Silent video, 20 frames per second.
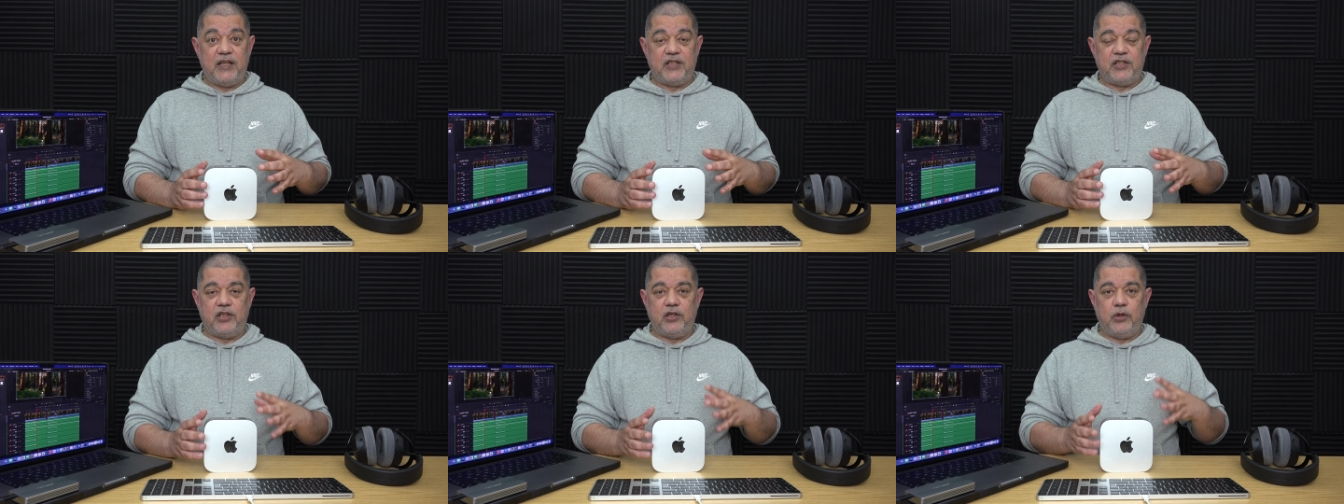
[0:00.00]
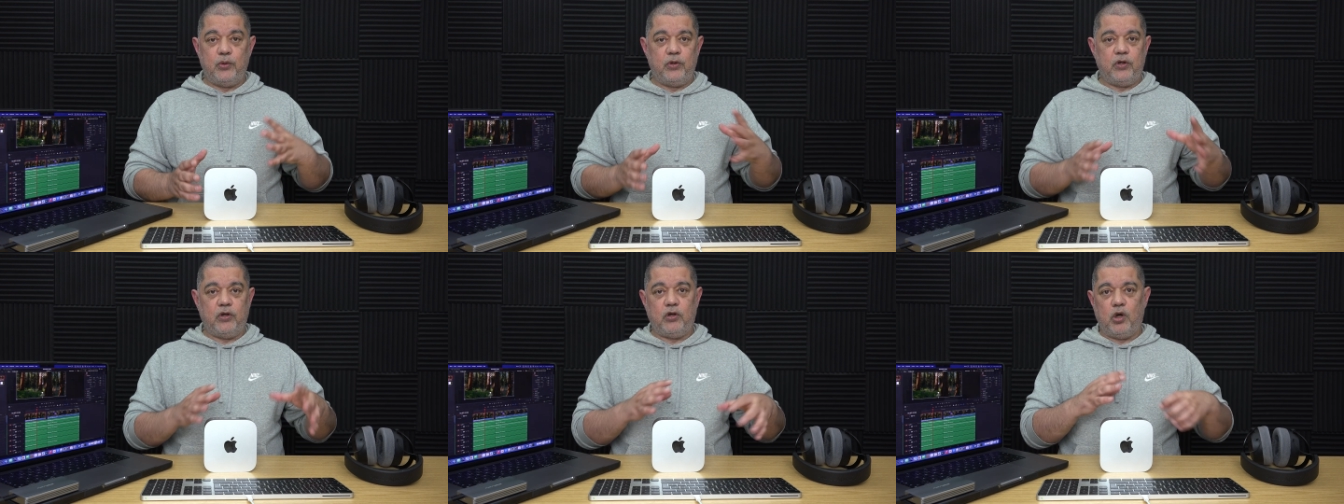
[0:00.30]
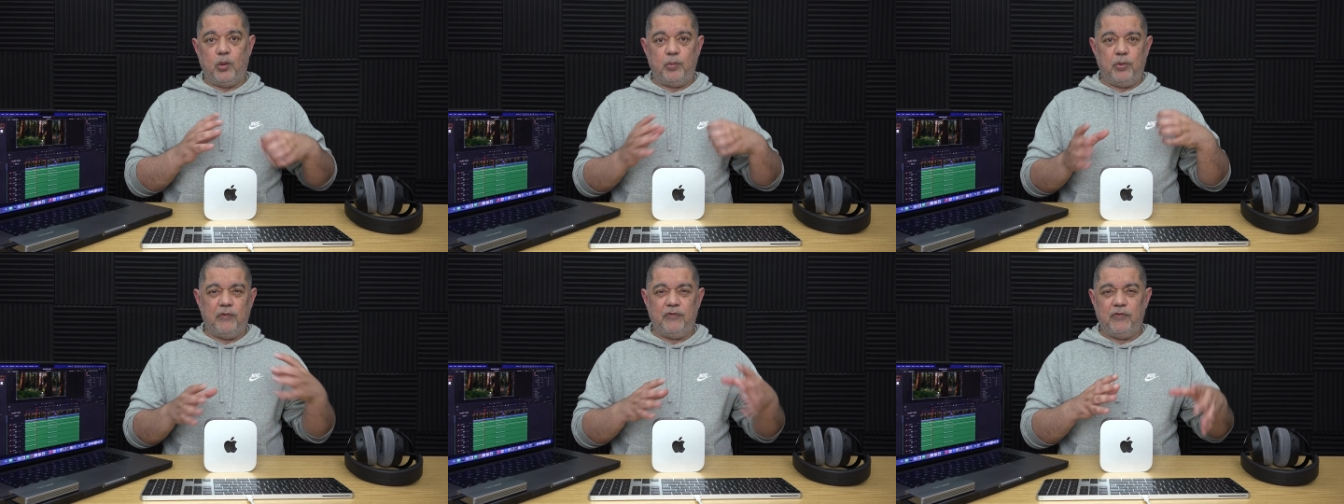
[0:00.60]
to do with a
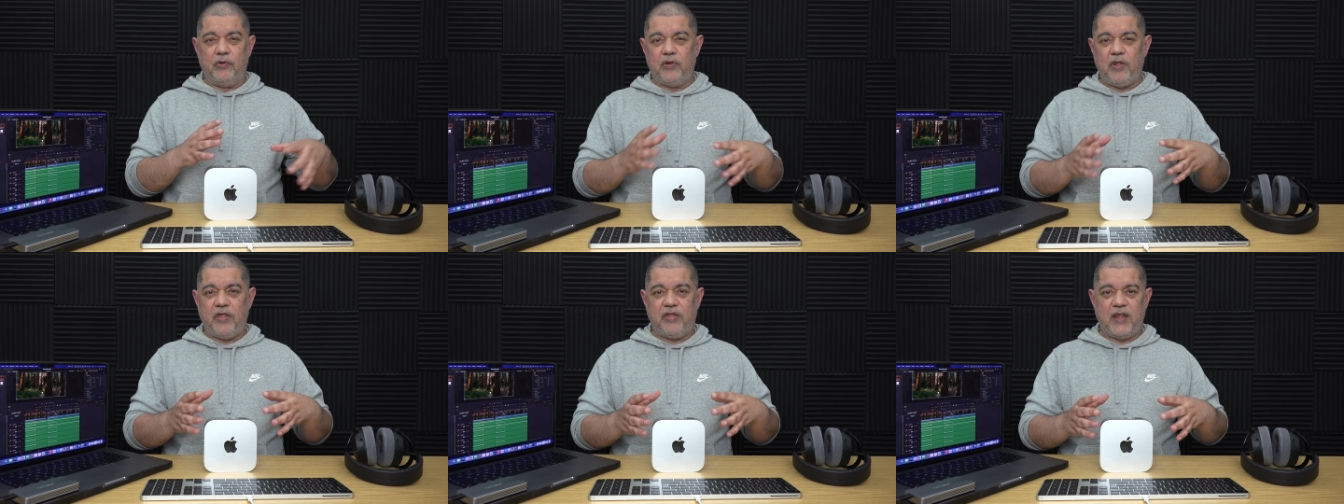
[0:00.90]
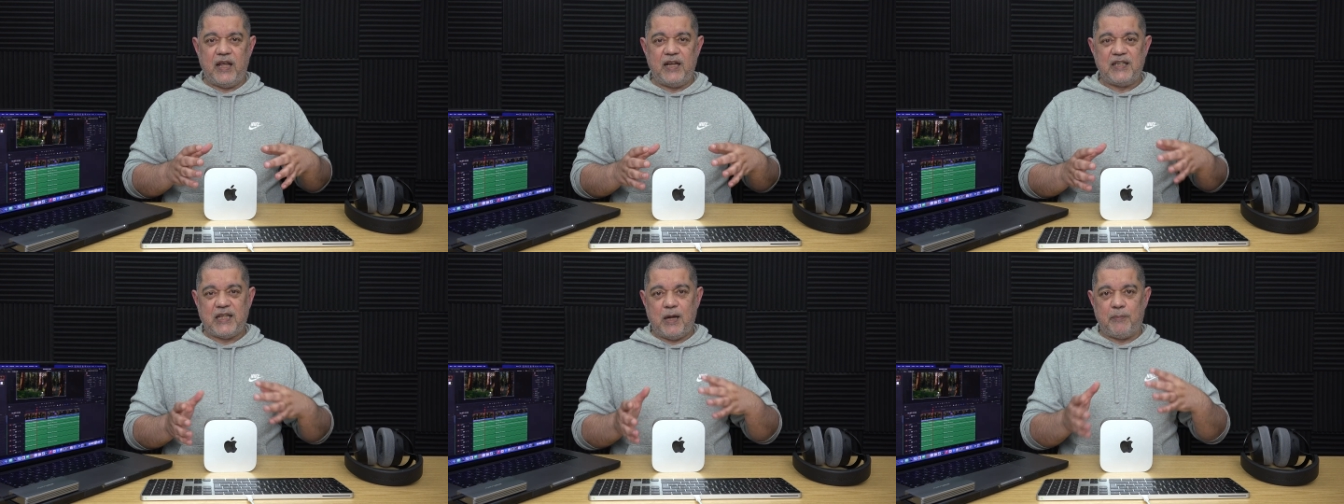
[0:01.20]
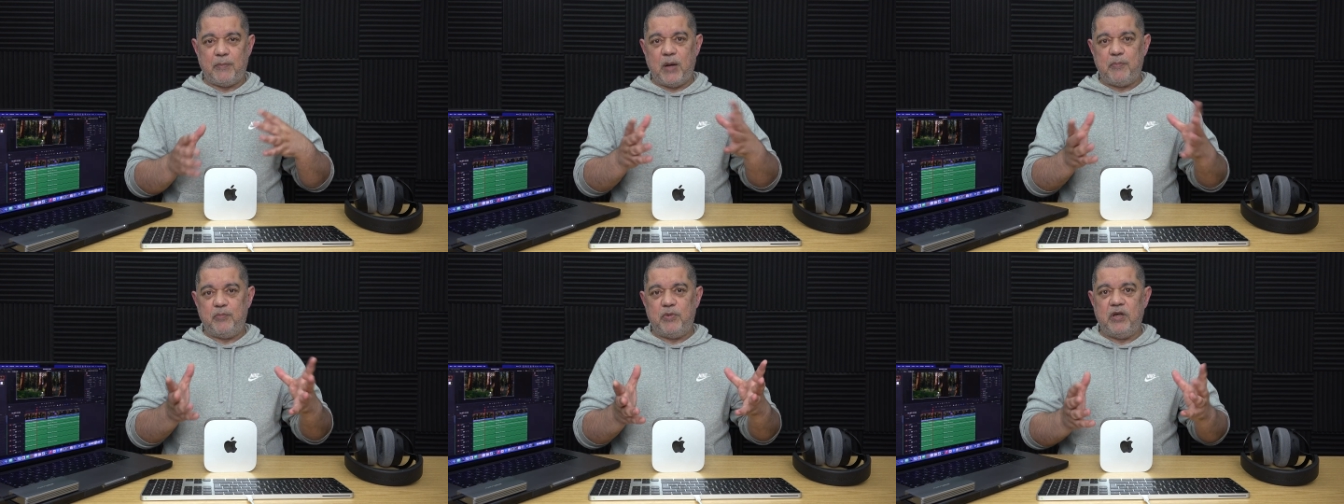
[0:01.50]
couple of other things that
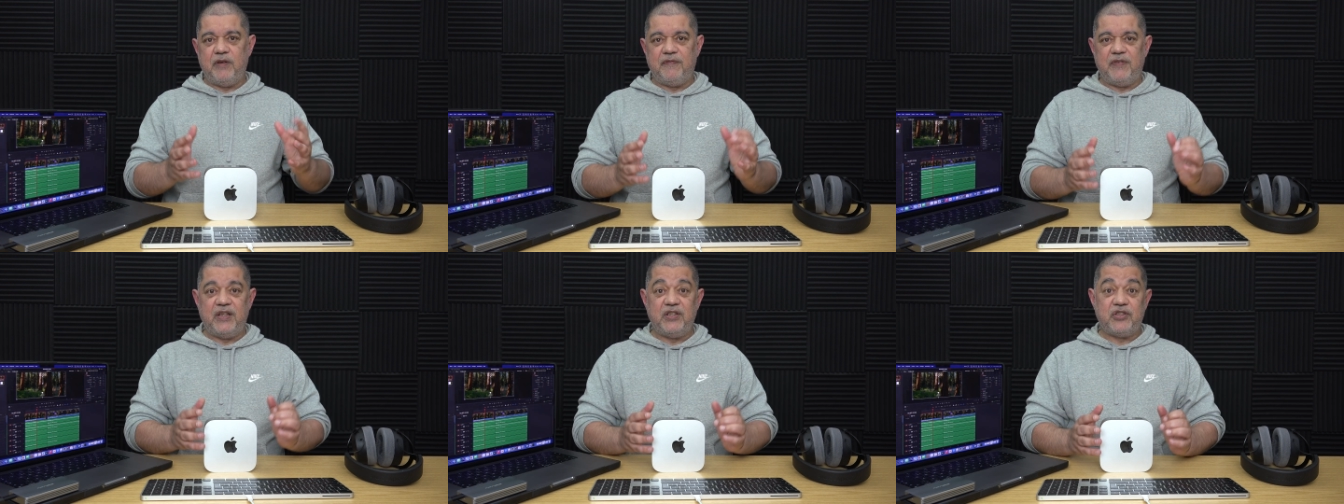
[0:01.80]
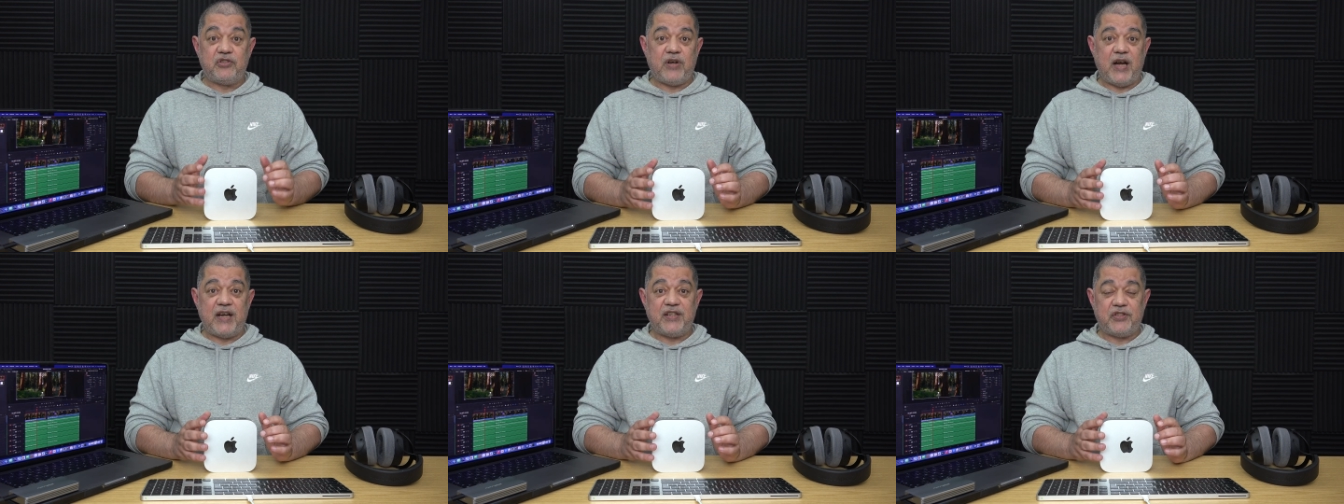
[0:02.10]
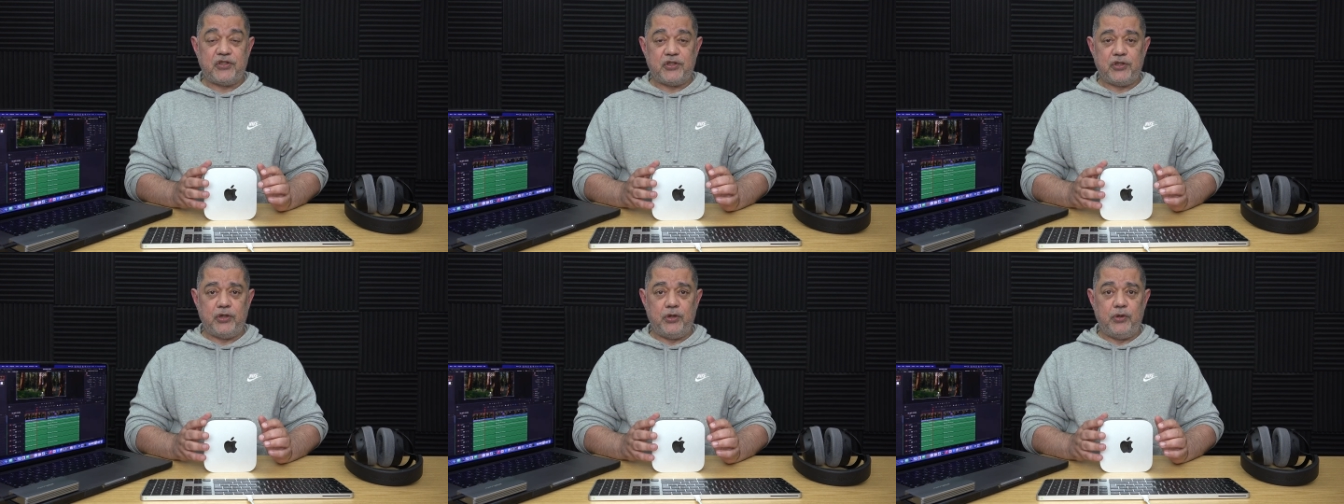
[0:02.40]
might be of
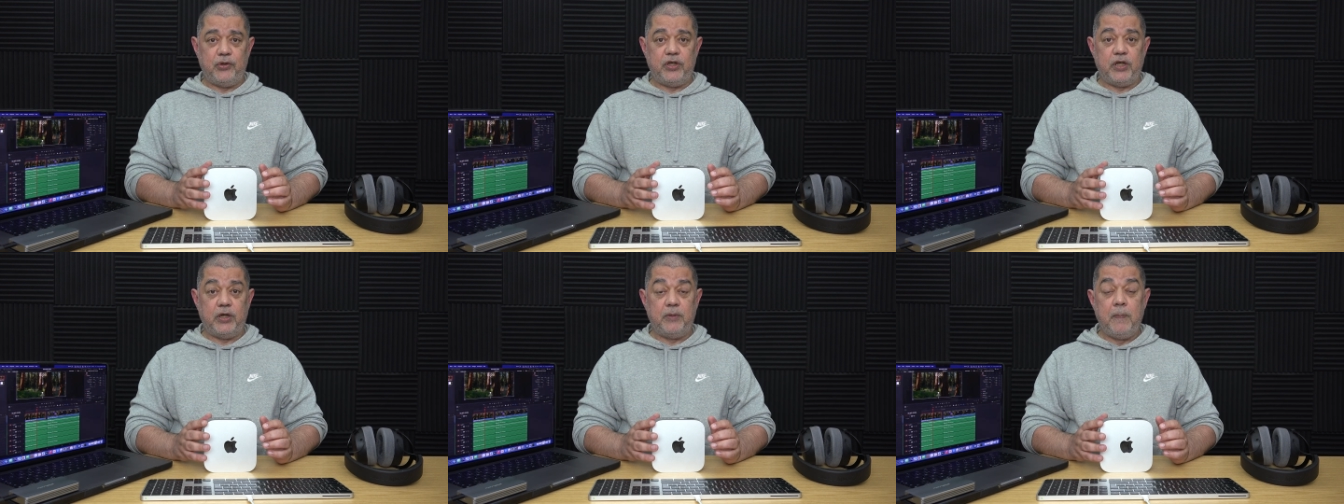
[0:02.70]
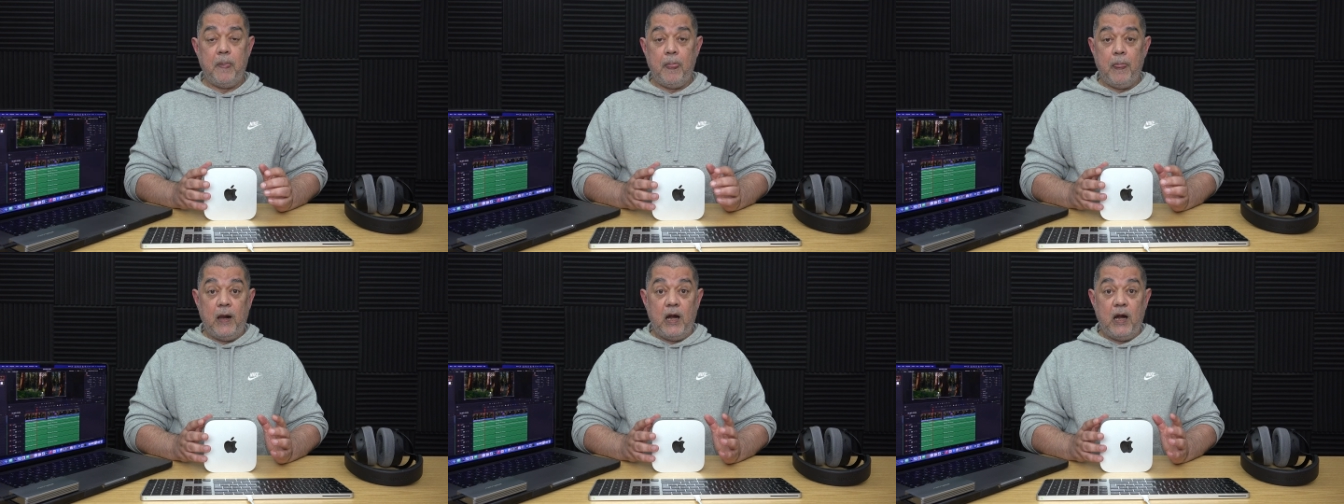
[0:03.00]
interest to you.